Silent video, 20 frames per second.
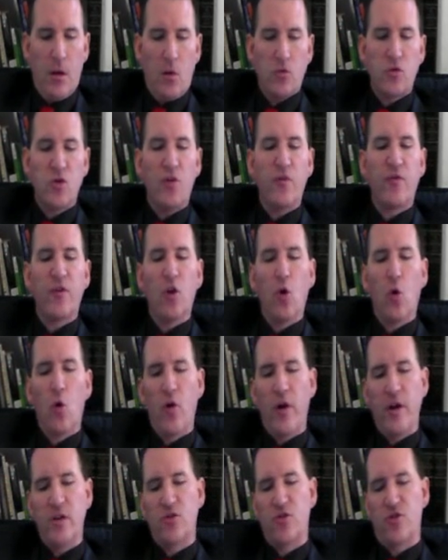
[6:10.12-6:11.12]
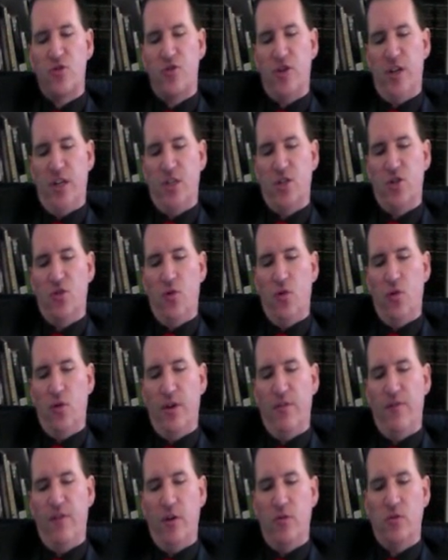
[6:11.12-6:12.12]
all too often lower interest rates not
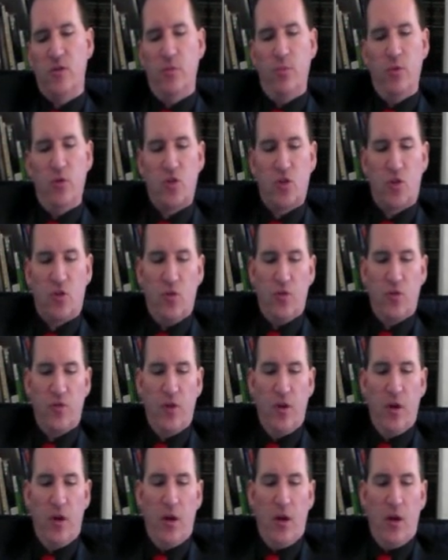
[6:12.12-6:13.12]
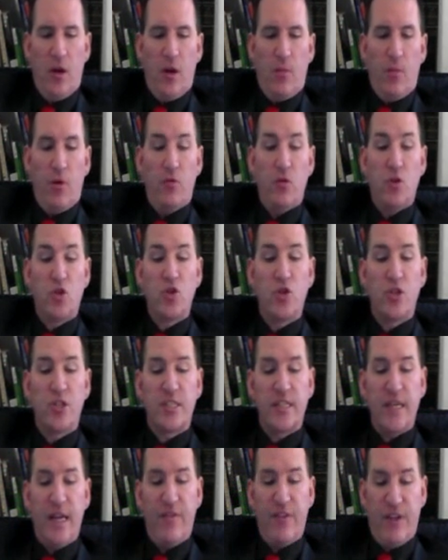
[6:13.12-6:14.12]
only fail to boost growth, but
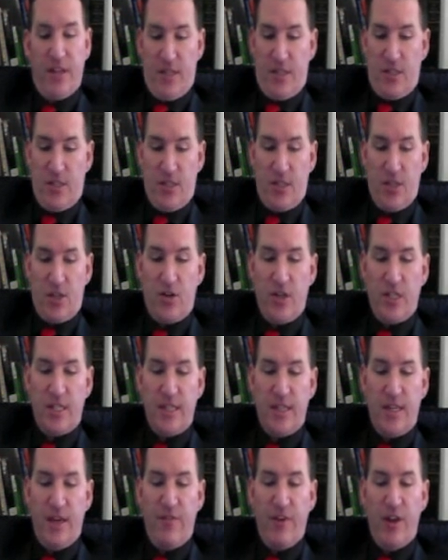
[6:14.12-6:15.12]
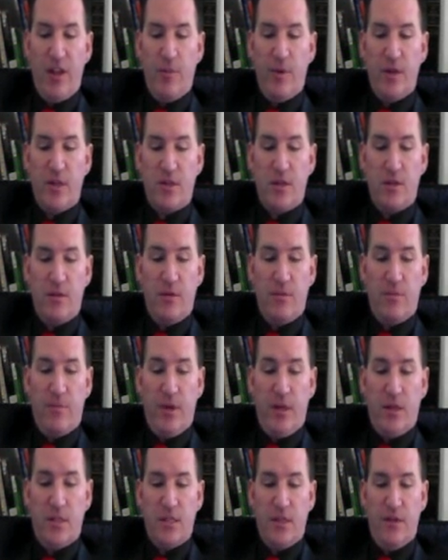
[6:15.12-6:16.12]
reduce savings, decreasing the
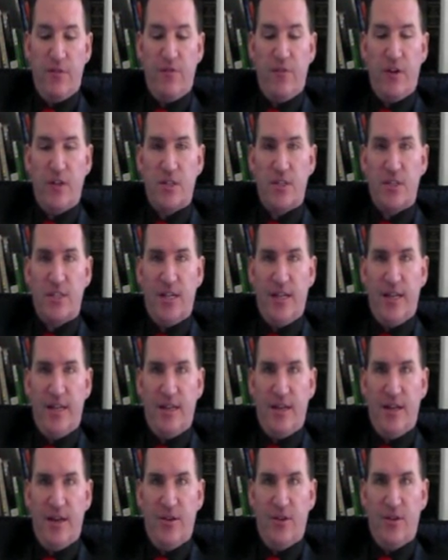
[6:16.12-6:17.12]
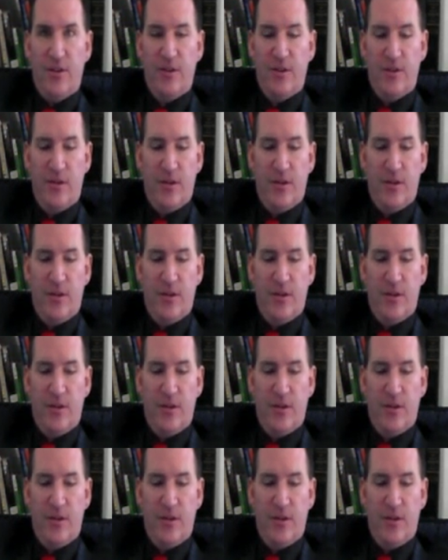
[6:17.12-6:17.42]
availability of funds to lend out.